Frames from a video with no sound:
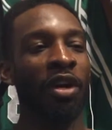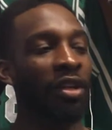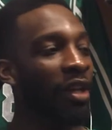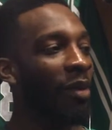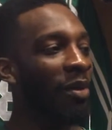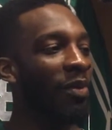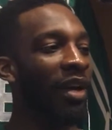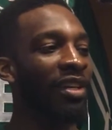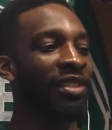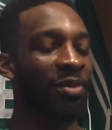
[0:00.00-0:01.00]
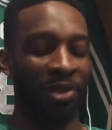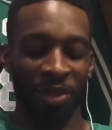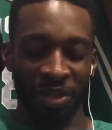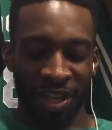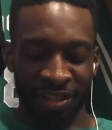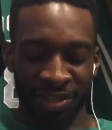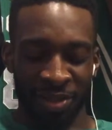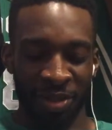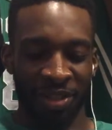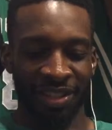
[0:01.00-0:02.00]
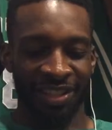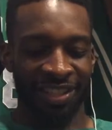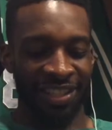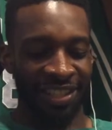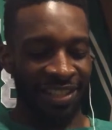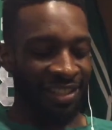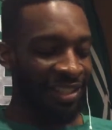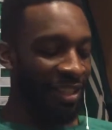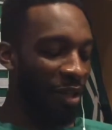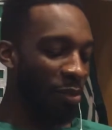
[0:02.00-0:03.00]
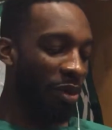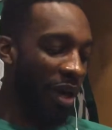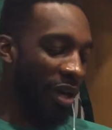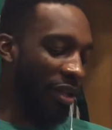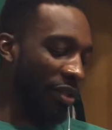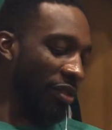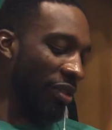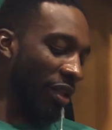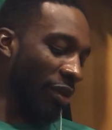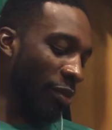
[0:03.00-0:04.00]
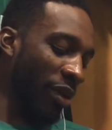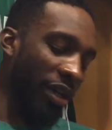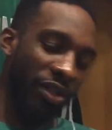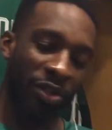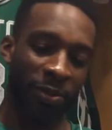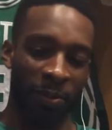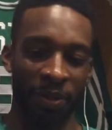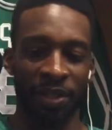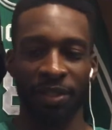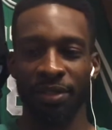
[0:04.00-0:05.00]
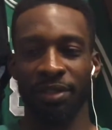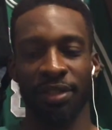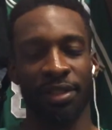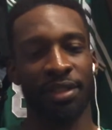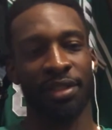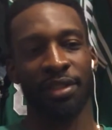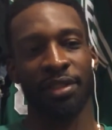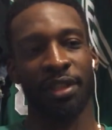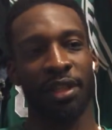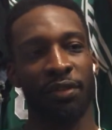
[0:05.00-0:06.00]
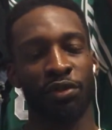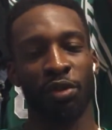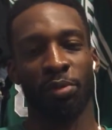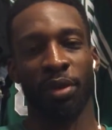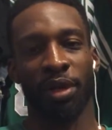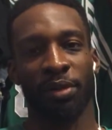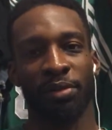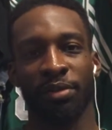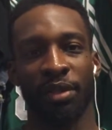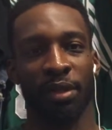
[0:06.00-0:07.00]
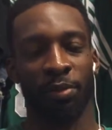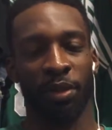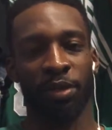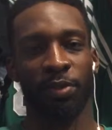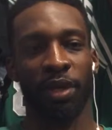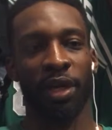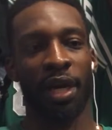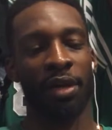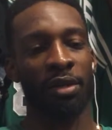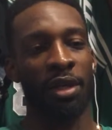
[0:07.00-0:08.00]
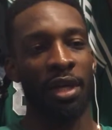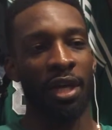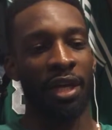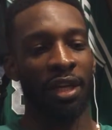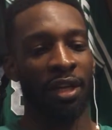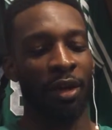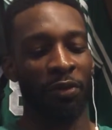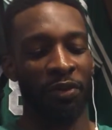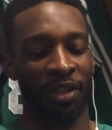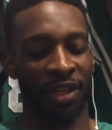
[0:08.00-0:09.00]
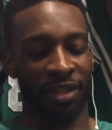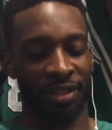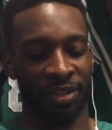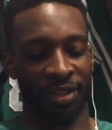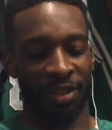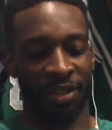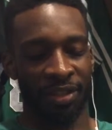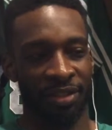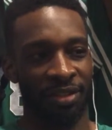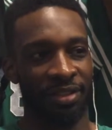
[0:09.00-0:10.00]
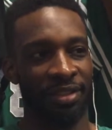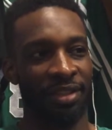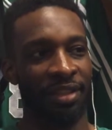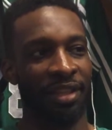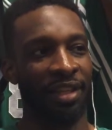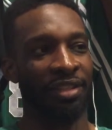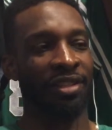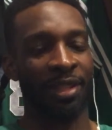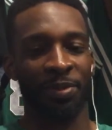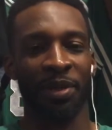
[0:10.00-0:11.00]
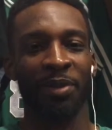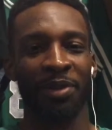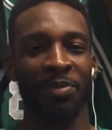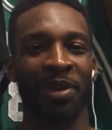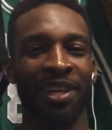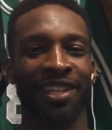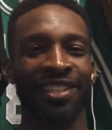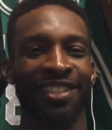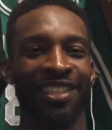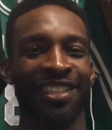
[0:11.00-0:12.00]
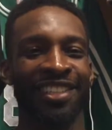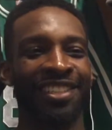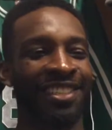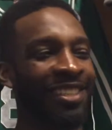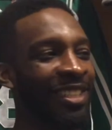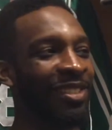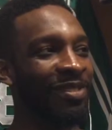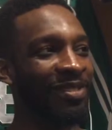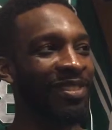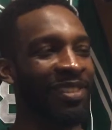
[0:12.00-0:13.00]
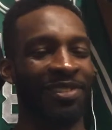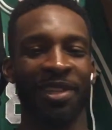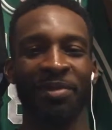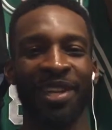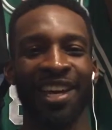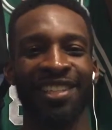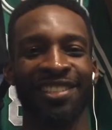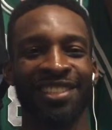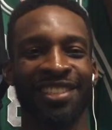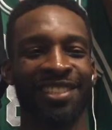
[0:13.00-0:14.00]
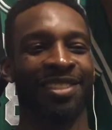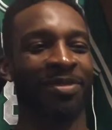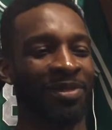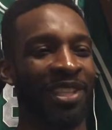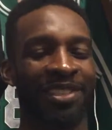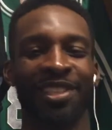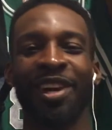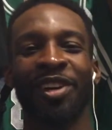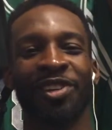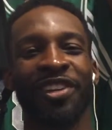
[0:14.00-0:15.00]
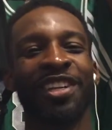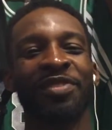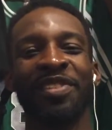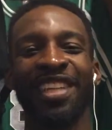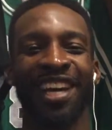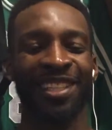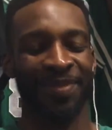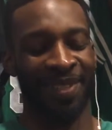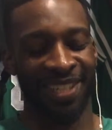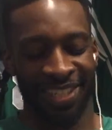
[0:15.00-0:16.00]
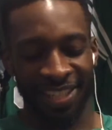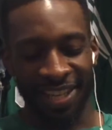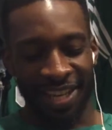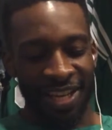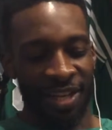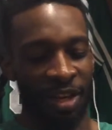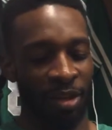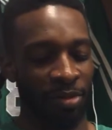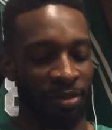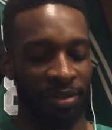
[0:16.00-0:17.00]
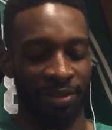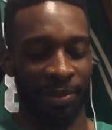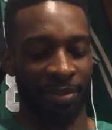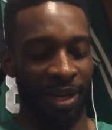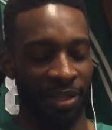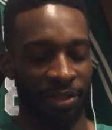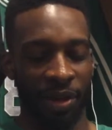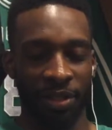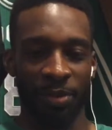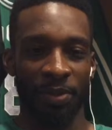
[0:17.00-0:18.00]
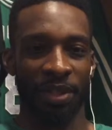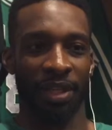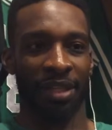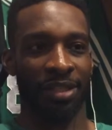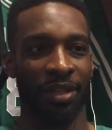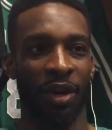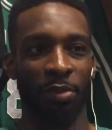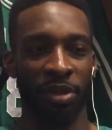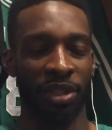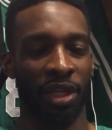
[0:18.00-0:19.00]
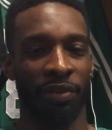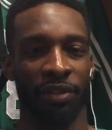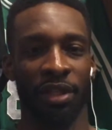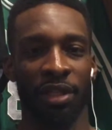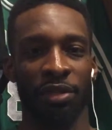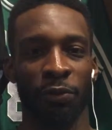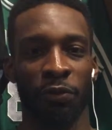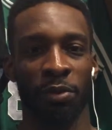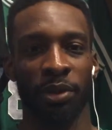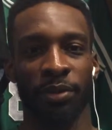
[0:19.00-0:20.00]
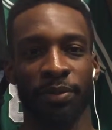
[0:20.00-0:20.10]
Well, I mean, we got to see what Jordan has in store. The brand treats him well. I love Jordan brand, best brand out. And hopefully they size me up with a pair, of something nice, some Celtic all green would be nice. But, the brand is great to me, and I appreciate everything they do for me.